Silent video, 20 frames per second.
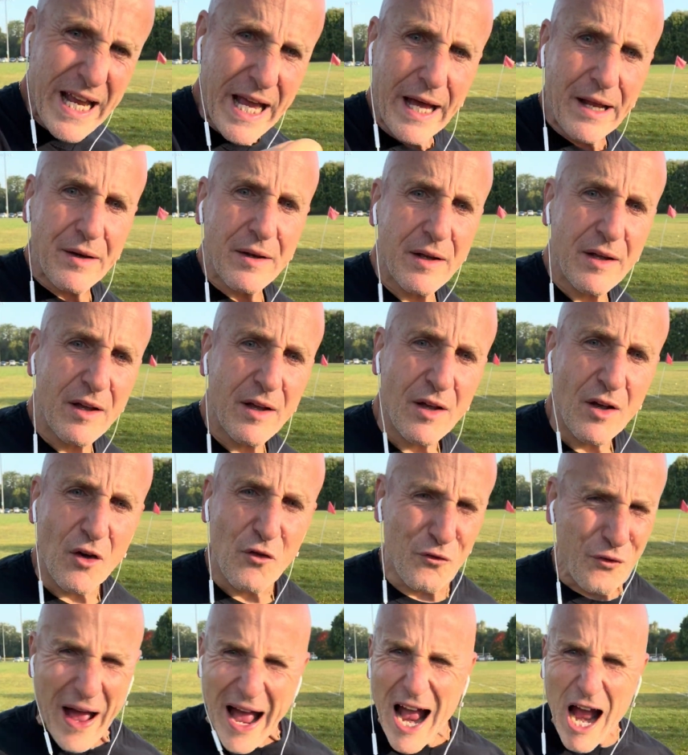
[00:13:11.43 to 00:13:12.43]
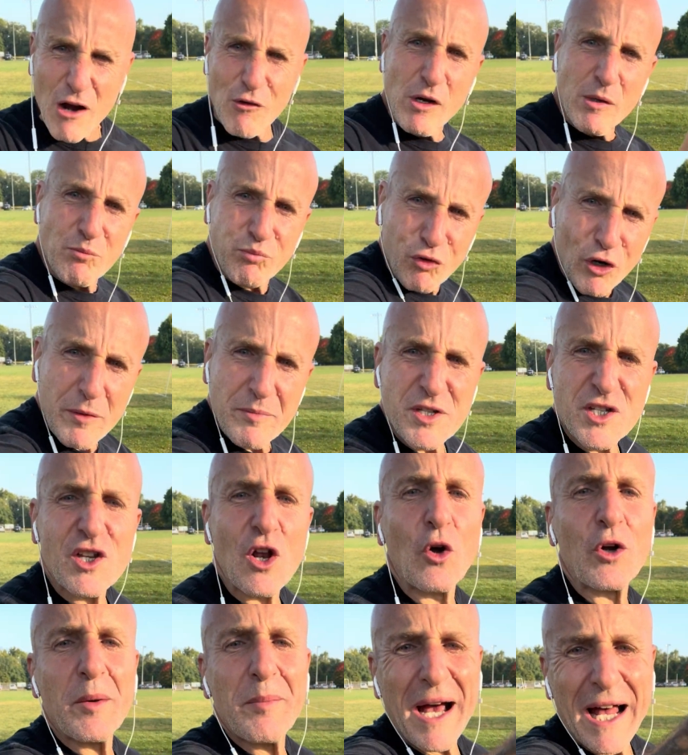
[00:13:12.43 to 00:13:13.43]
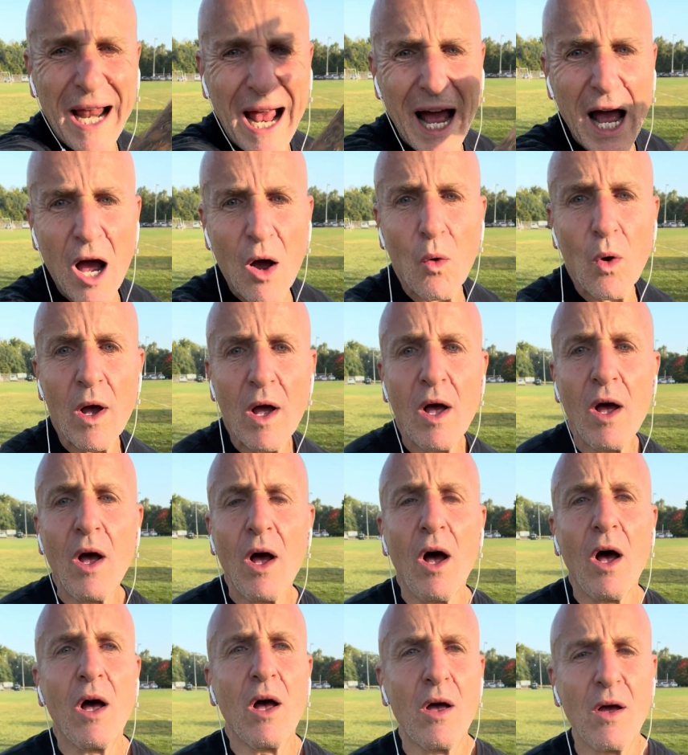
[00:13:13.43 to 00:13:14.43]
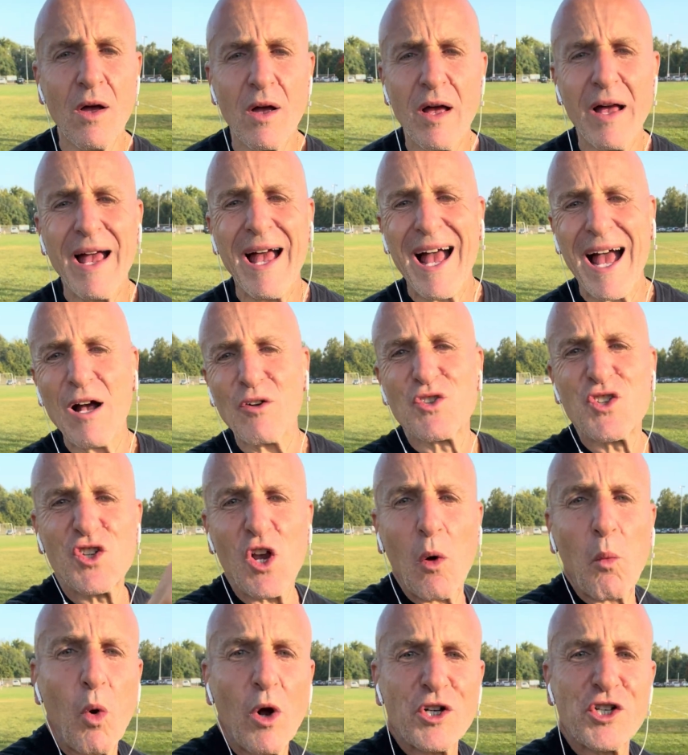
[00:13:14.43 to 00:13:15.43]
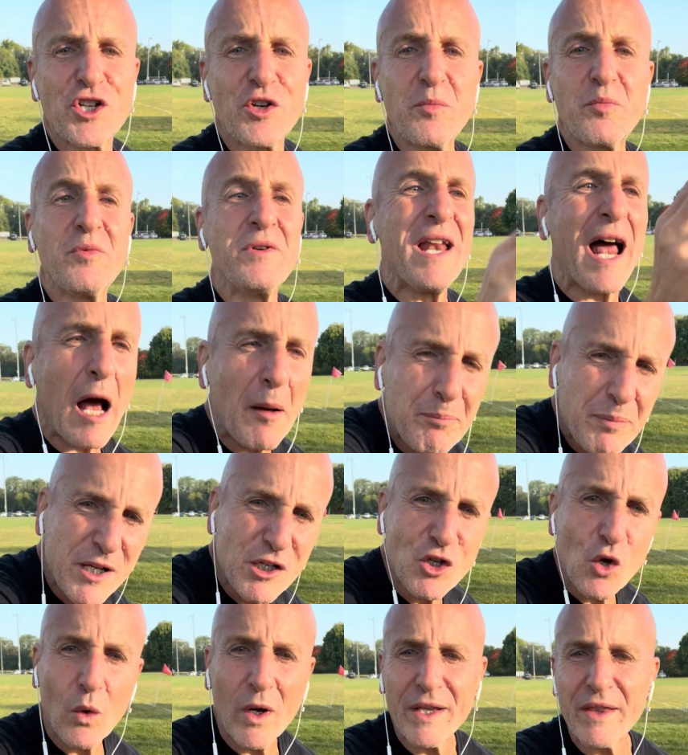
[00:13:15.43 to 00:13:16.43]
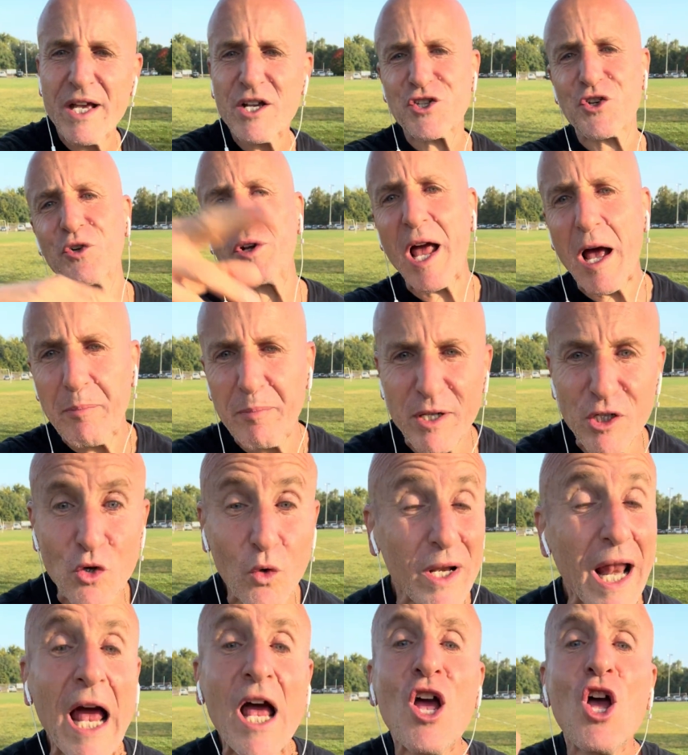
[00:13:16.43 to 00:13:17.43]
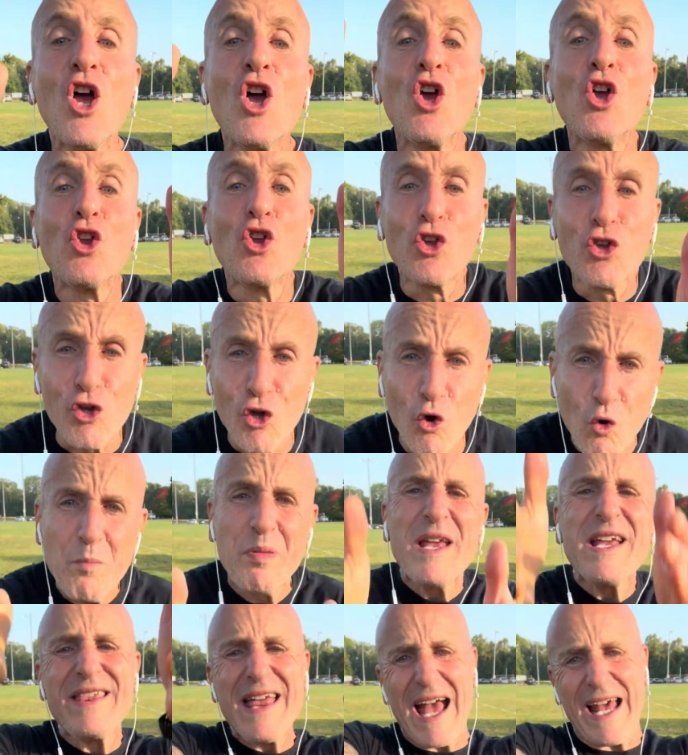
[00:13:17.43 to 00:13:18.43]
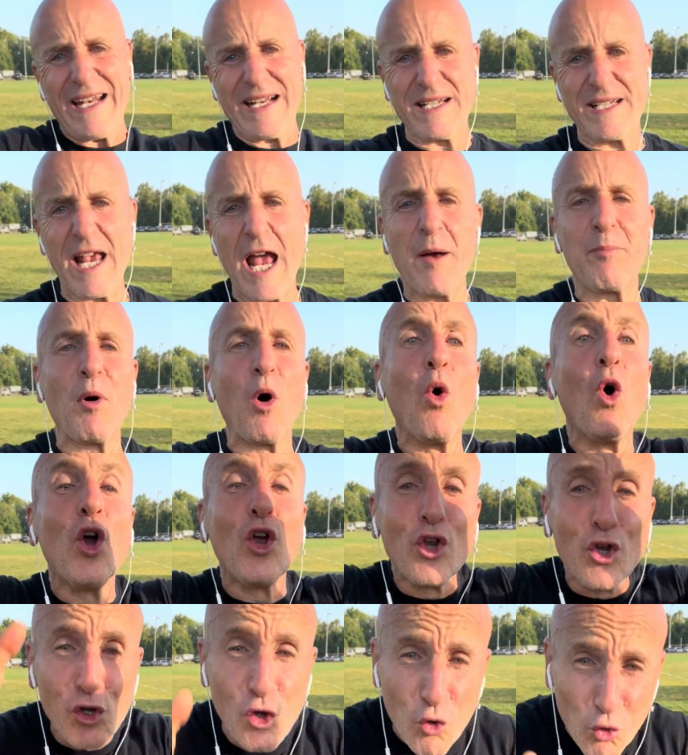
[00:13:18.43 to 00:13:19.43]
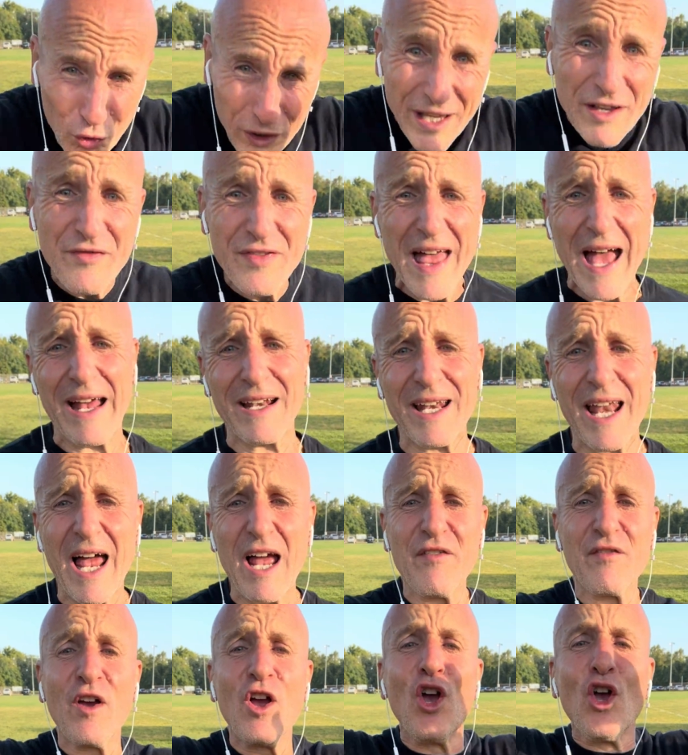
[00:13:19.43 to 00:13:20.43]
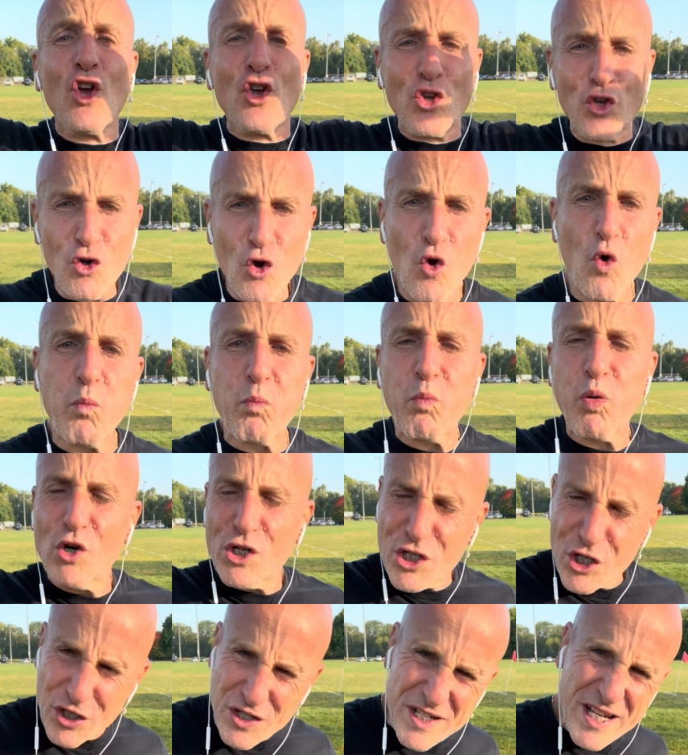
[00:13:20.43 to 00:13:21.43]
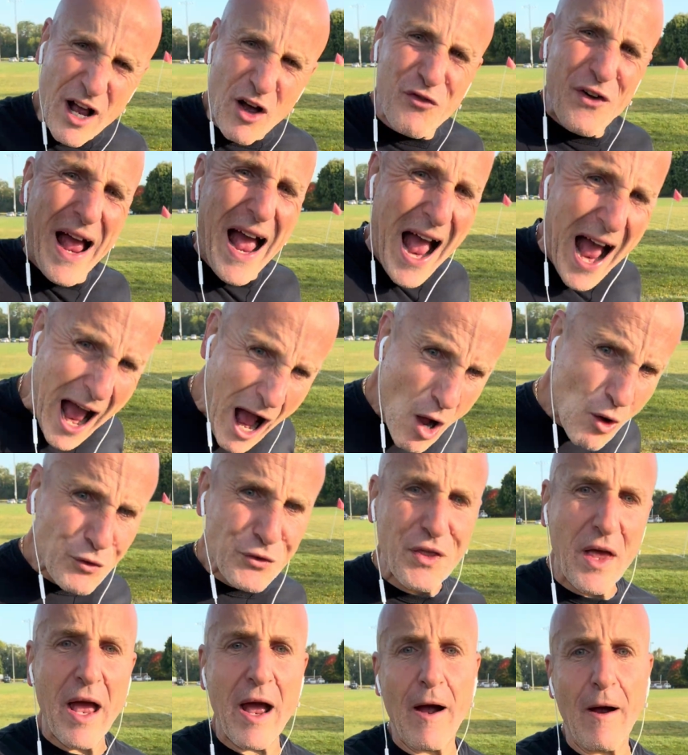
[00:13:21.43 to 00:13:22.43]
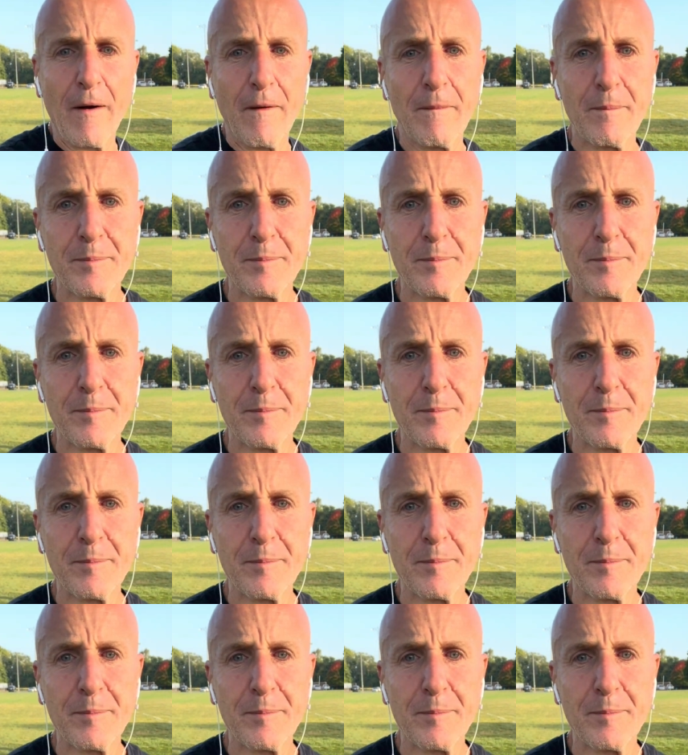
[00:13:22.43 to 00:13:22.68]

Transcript: it, fire and brimstone, about how someone should not be doing this or not be doing that. You be that example. You live that life. You put yourself out there,